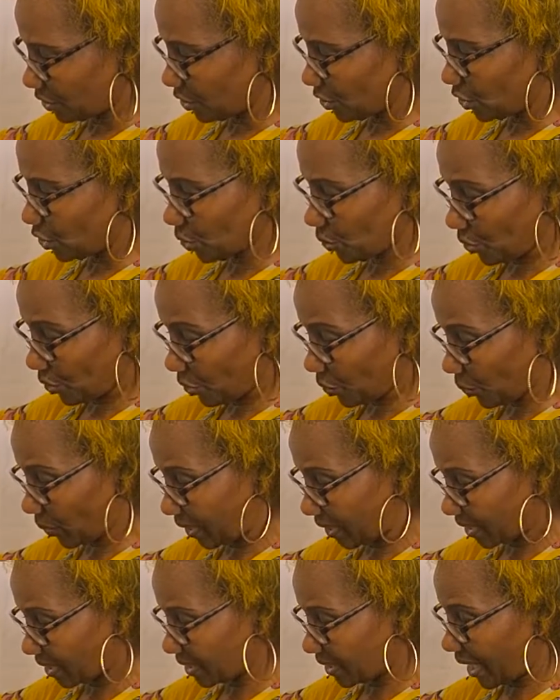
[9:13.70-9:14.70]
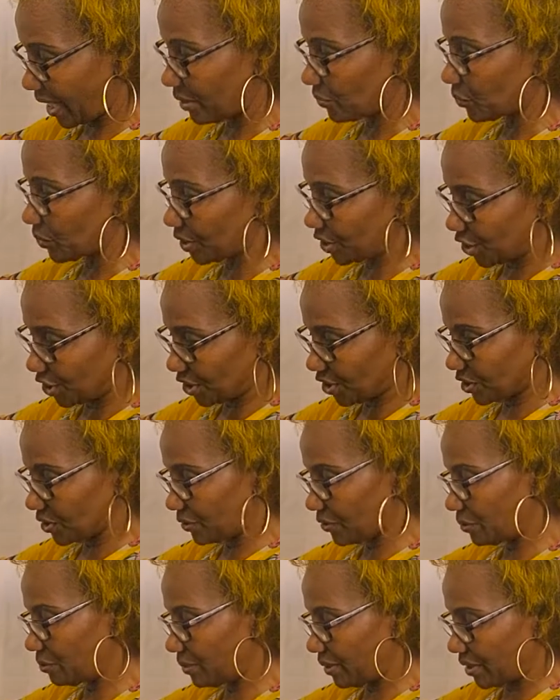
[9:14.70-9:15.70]
to your waistline, which is
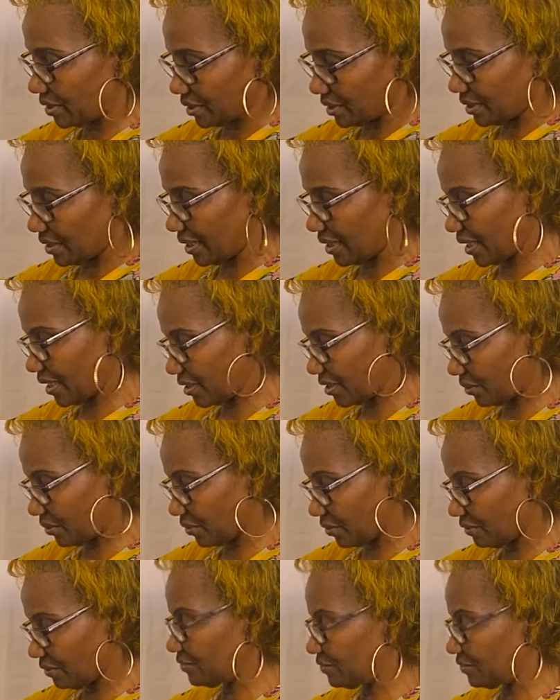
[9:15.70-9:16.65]
going to be the length of